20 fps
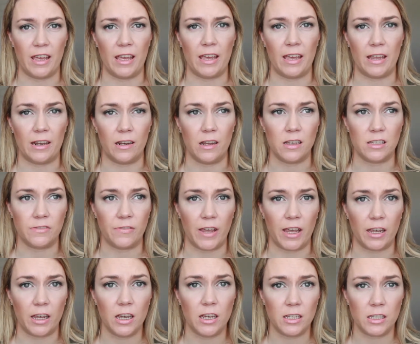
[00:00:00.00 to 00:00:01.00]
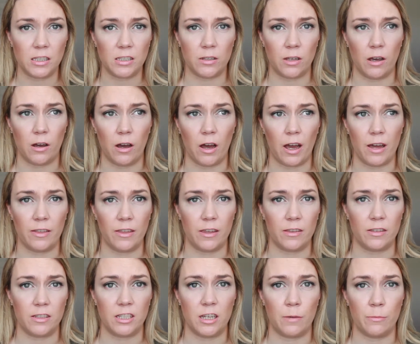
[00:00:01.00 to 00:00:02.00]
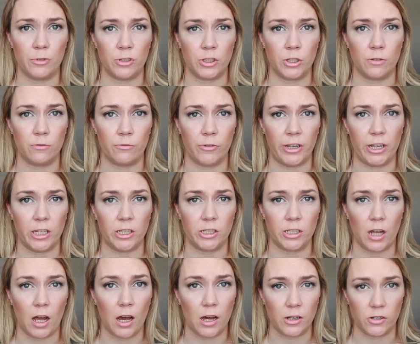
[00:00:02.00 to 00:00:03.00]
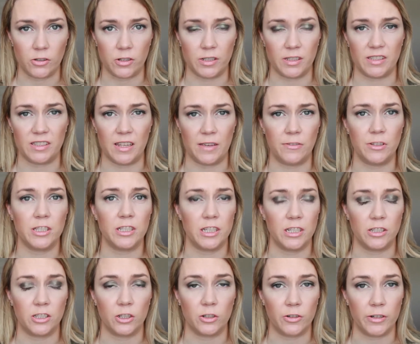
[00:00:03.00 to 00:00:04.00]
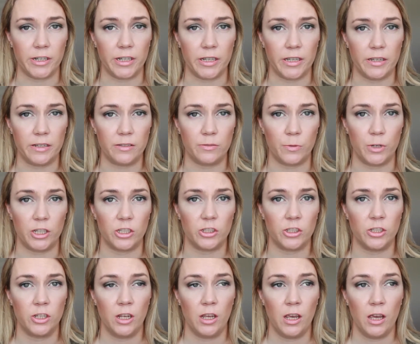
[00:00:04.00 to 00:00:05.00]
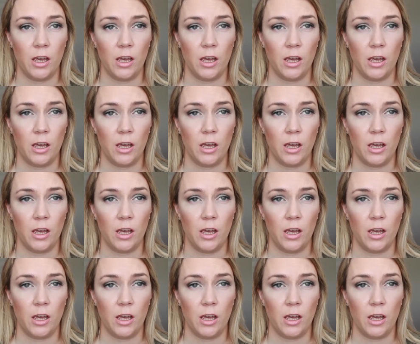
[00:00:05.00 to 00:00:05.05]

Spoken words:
In Las Vegas, I think the temperature reached 117 degrees, which,